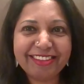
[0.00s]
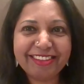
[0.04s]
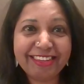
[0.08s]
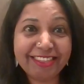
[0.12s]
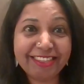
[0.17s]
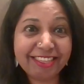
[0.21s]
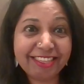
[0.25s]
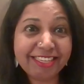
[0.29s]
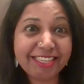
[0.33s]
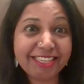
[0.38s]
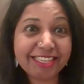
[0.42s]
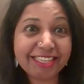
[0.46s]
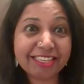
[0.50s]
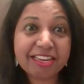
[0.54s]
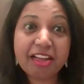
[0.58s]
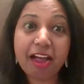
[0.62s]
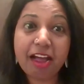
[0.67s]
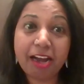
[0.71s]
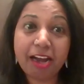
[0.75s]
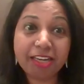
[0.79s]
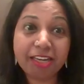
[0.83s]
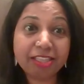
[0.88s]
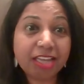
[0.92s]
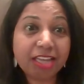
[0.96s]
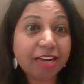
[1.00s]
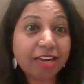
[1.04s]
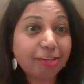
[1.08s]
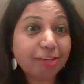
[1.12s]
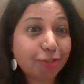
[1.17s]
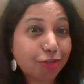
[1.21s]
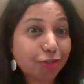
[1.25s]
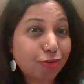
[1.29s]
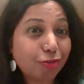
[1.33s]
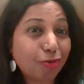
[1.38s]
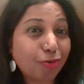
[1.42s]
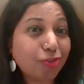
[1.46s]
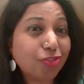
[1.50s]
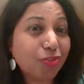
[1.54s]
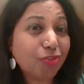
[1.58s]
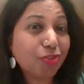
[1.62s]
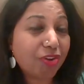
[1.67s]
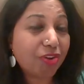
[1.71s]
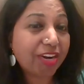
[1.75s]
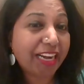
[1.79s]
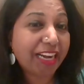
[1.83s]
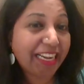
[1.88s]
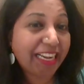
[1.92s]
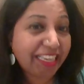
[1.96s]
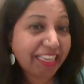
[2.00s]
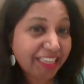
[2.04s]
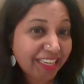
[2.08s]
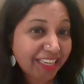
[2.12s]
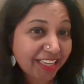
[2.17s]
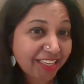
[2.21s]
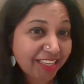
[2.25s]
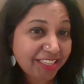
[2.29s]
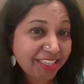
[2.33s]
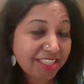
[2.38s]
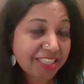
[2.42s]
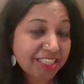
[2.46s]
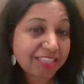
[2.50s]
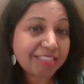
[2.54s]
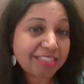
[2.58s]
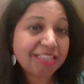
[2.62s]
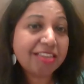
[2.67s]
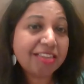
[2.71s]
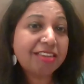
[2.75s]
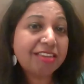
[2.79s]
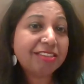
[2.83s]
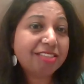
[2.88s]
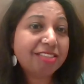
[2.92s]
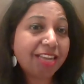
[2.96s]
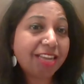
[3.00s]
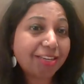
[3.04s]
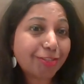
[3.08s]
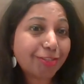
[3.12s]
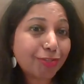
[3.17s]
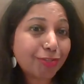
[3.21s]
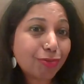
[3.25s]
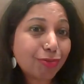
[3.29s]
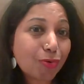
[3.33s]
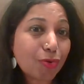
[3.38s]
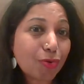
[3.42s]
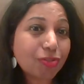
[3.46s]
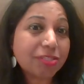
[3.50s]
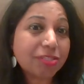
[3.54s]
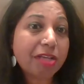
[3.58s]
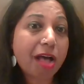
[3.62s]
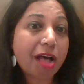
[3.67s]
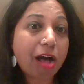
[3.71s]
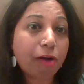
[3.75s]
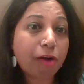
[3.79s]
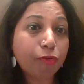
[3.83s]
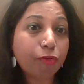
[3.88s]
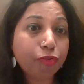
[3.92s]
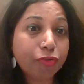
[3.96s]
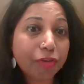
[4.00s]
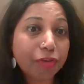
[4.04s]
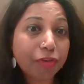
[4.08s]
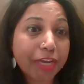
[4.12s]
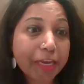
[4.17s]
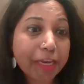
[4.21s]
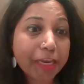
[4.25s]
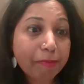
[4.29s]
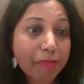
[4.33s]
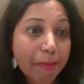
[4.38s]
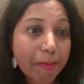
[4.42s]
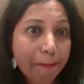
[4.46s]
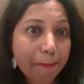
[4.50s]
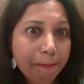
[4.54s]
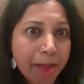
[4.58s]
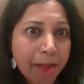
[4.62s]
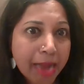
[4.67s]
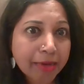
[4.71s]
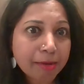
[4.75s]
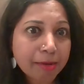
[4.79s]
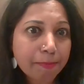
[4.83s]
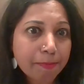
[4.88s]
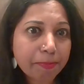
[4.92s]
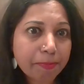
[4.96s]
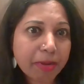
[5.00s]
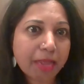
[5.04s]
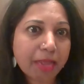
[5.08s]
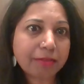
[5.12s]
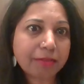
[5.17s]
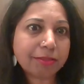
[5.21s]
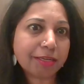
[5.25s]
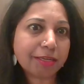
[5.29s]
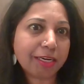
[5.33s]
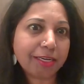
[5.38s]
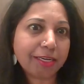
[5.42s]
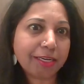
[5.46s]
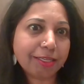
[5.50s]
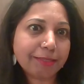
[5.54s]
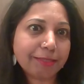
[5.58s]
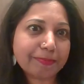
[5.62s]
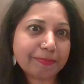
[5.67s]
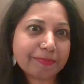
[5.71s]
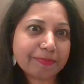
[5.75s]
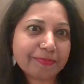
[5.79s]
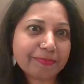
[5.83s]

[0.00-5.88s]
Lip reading: isn't it? And that shows your intelligence, that shows how you keep the backup plans ready.